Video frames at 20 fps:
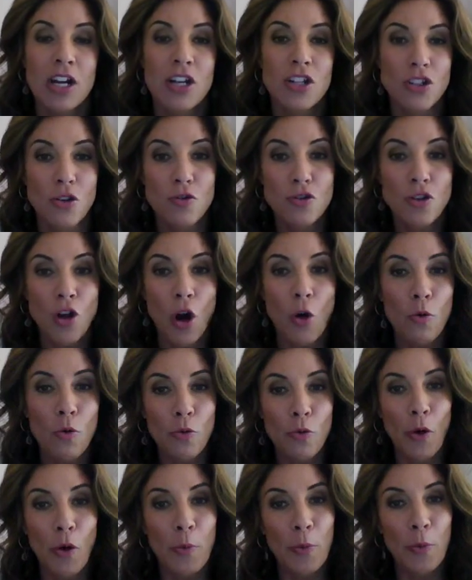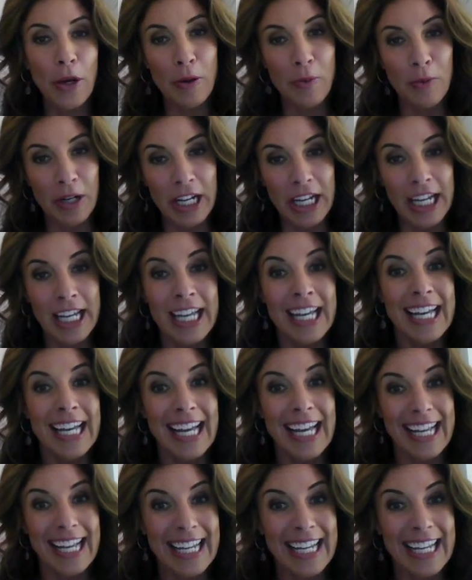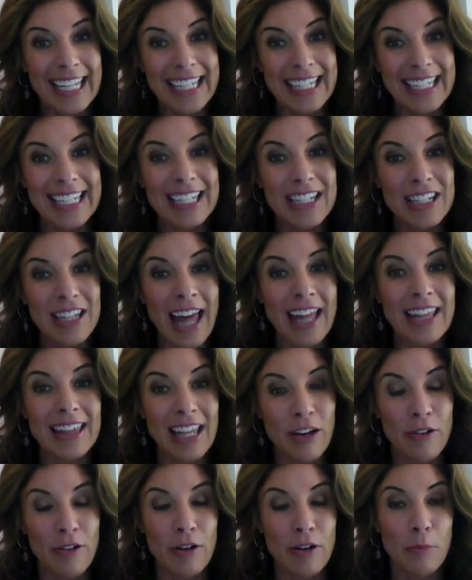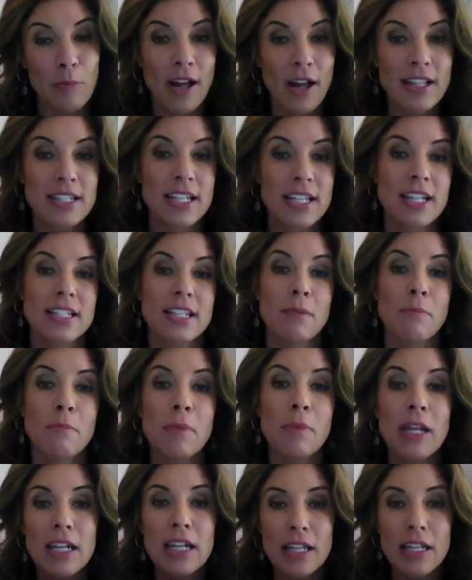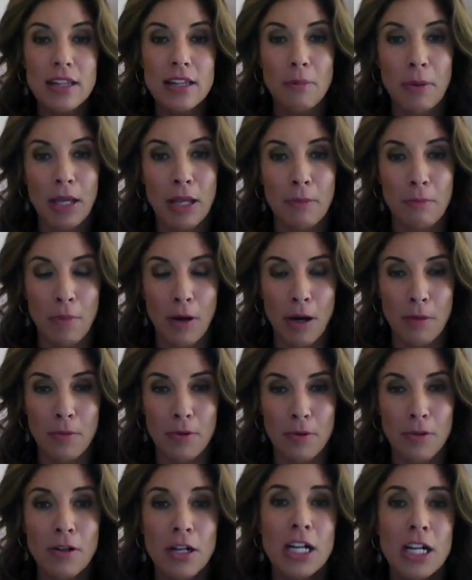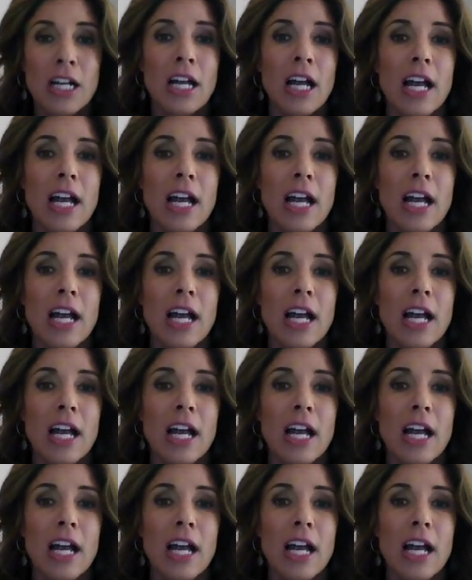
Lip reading: So don't grow weary in that layering process. And being in the pink bubble,